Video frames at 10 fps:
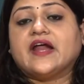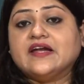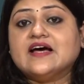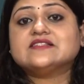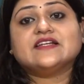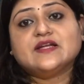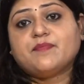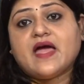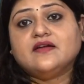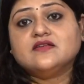India's
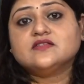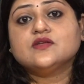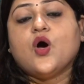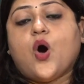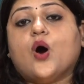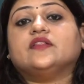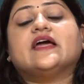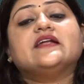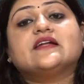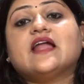independence on
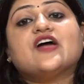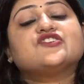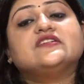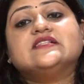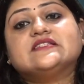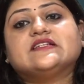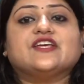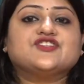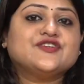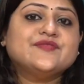the international
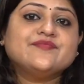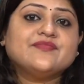stage.